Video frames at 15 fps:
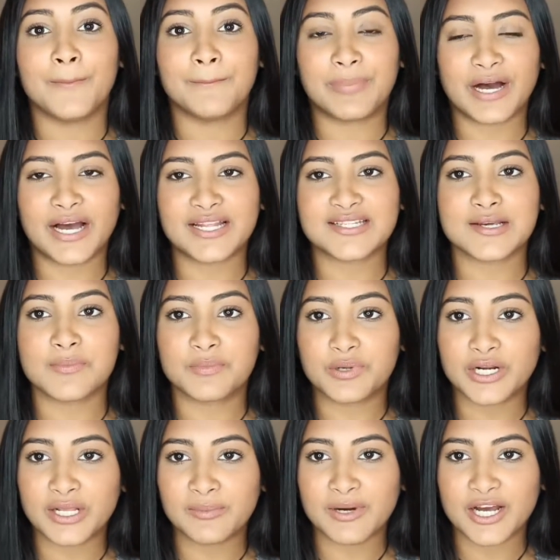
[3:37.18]
But
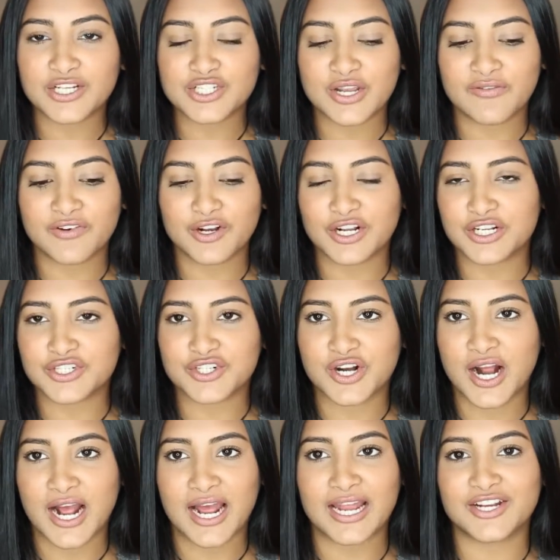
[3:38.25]
pretty much if you're gonna
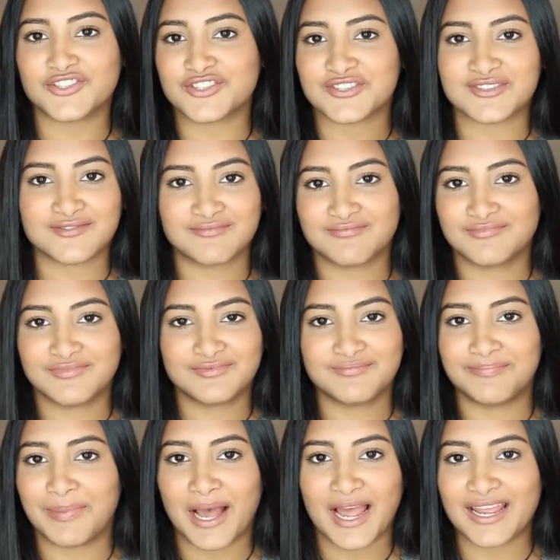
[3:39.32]
try, just
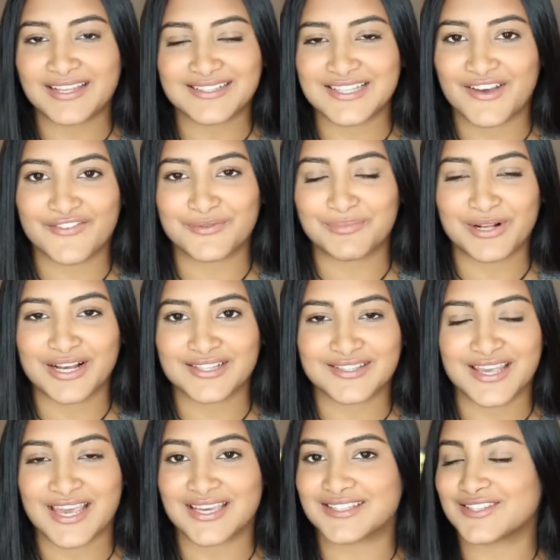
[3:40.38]
buy a 7 Plus
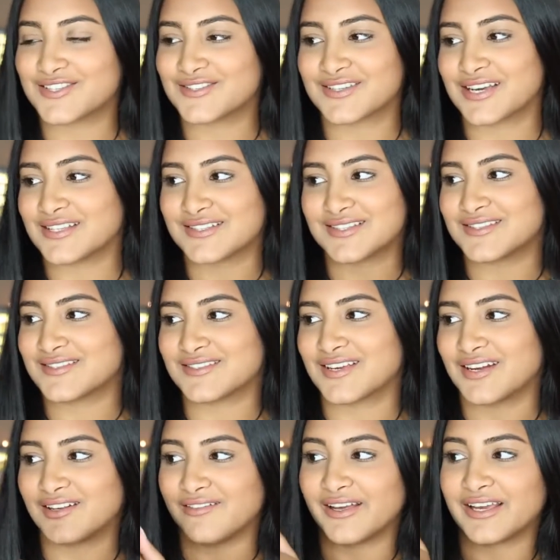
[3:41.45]
case. It's because it's
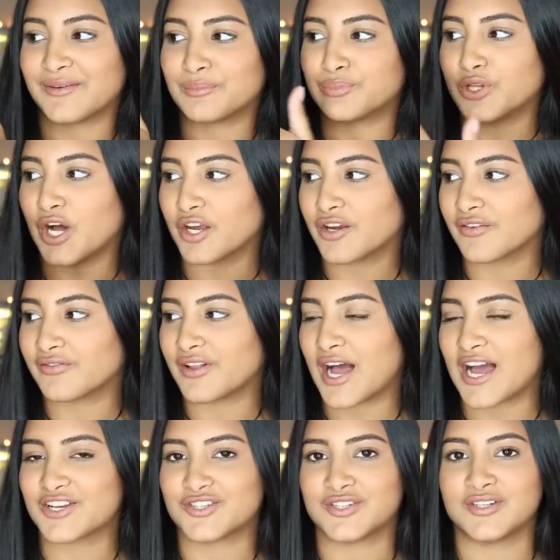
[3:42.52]
gonna like block your
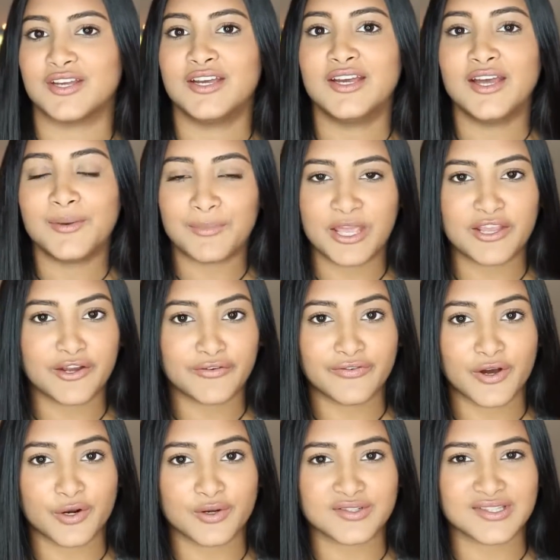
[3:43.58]
flash and make your
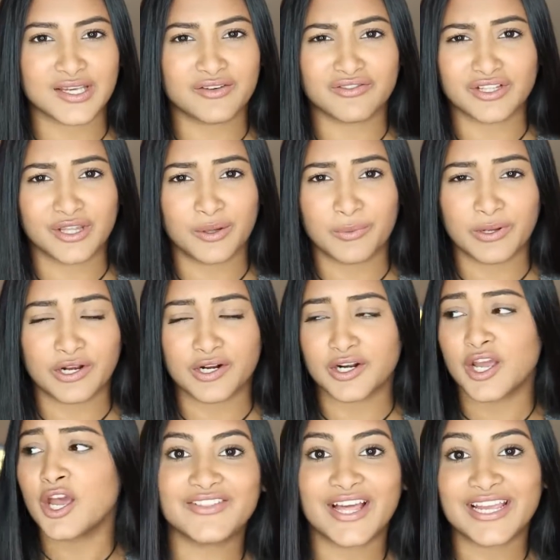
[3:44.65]
photos like really
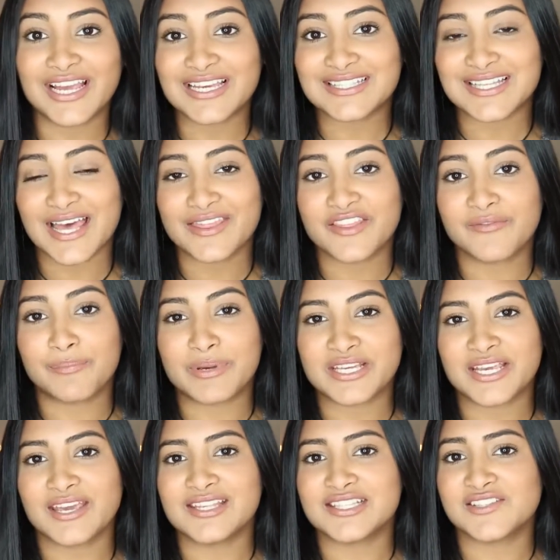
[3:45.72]
weird. Like I said, the
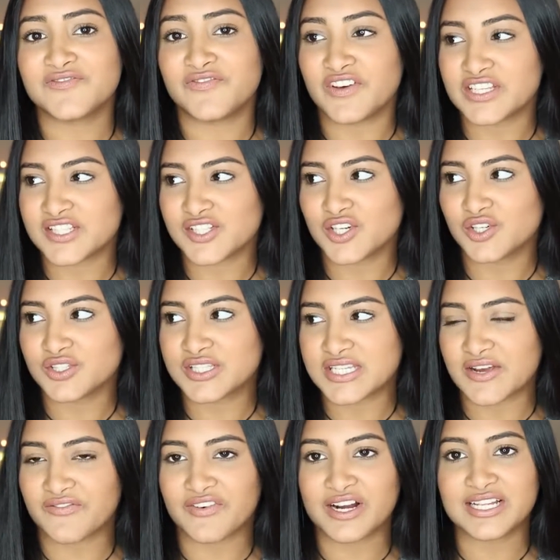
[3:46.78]
biggest physical
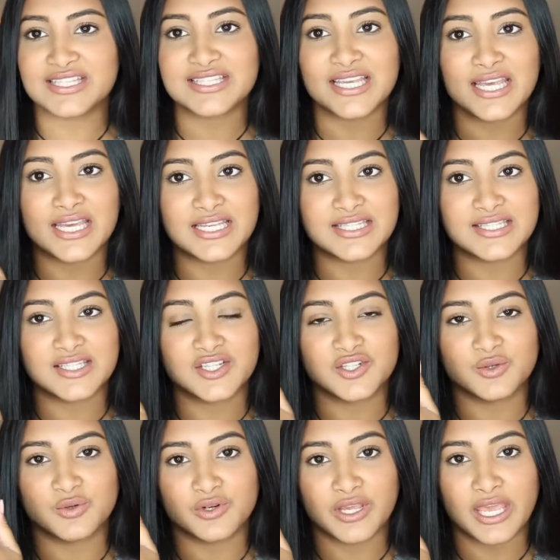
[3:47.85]
difference is the
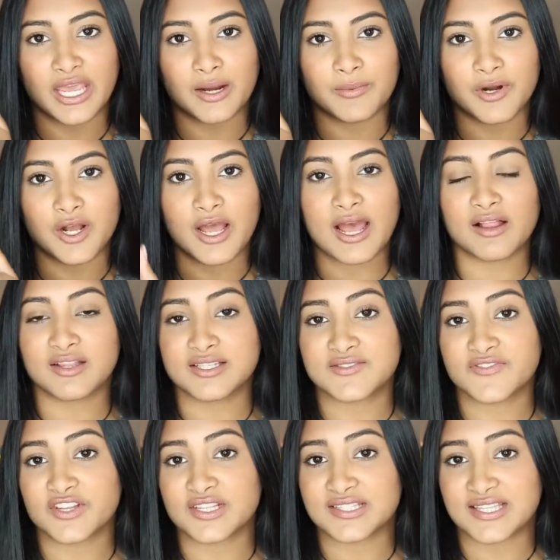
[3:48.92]
dual camera, at
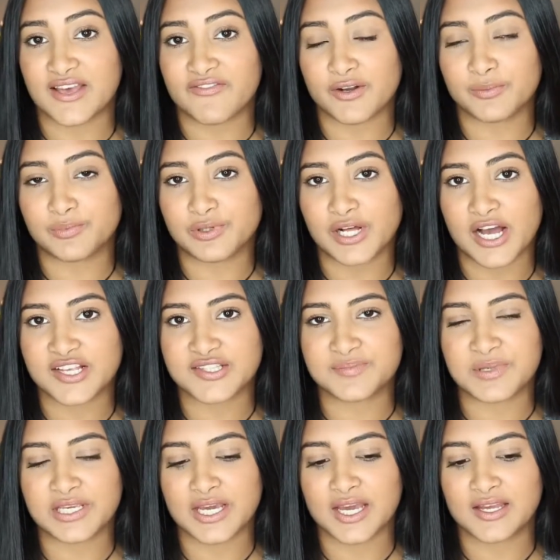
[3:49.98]
least for the 7 Plus,
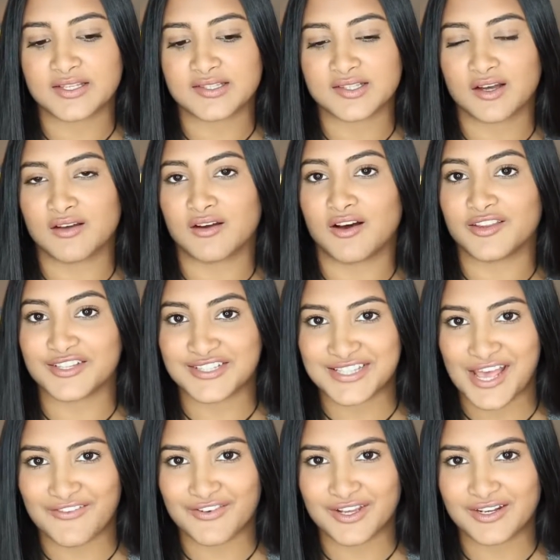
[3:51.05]
because on the
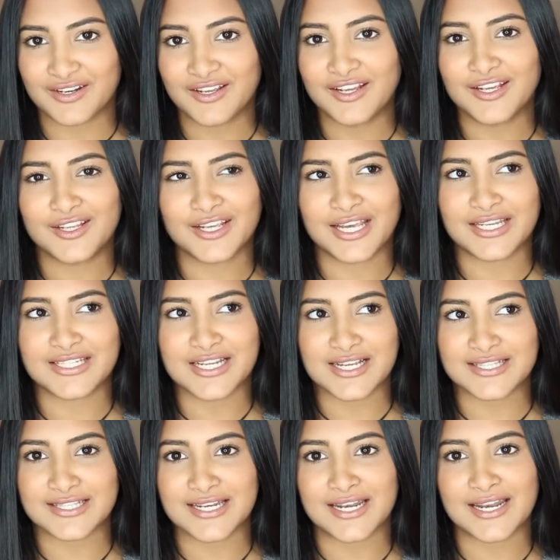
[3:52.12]
7 it
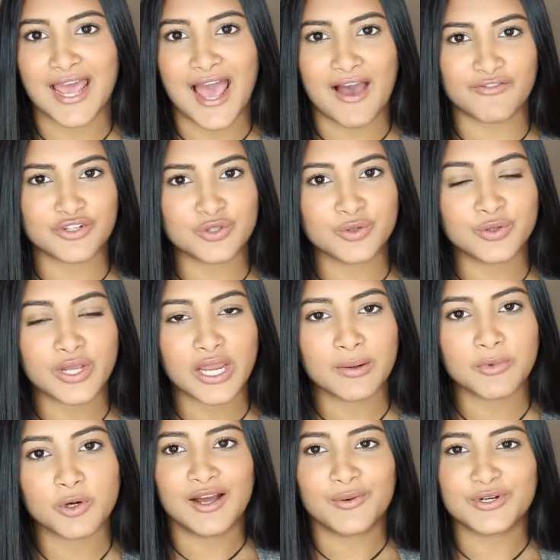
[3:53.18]
doesn't have a dual
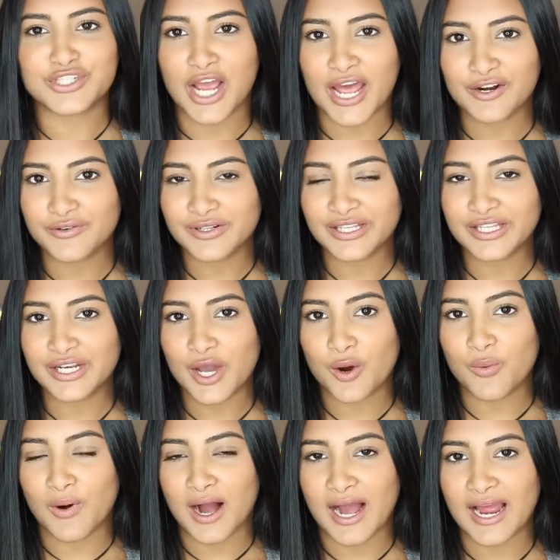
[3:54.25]
camera, which I don't really
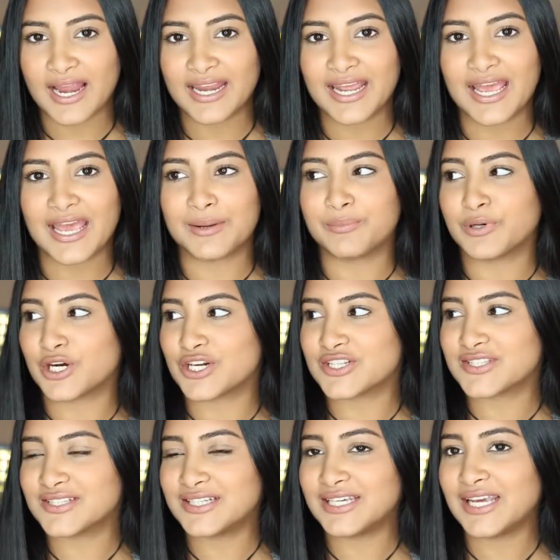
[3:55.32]
know why. And
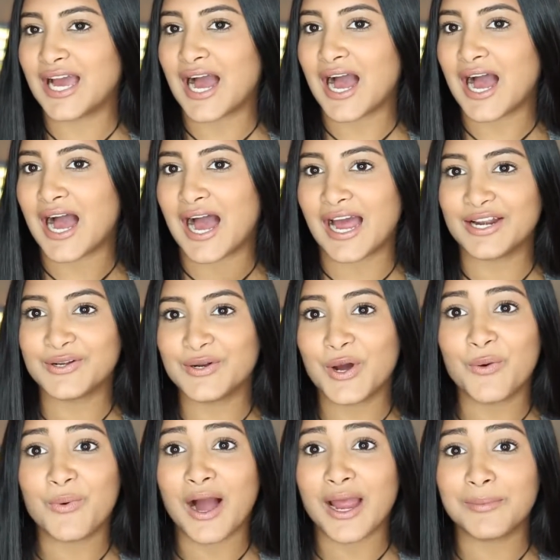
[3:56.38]
personally, I don't
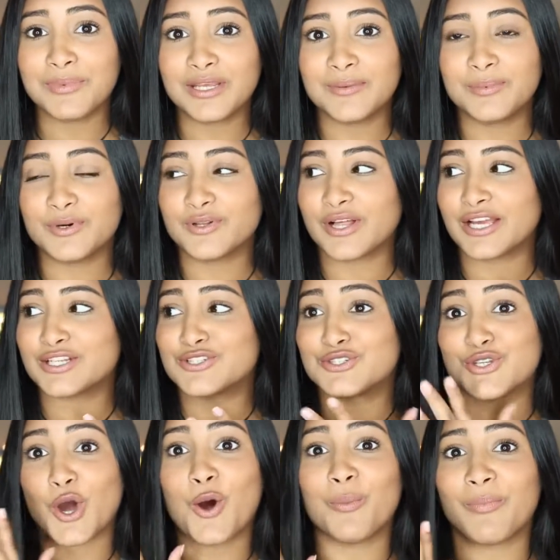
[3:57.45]
know why people
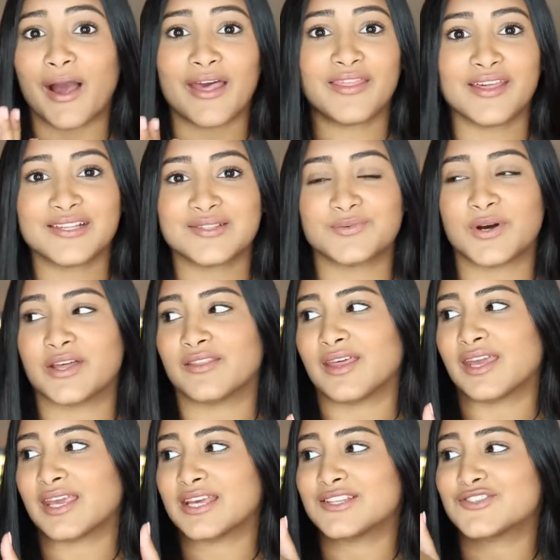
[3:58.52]
like don't buy this one.
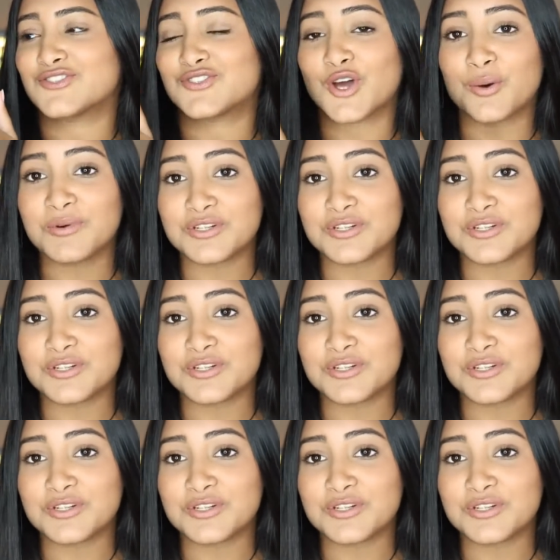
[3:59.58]
Like, it's so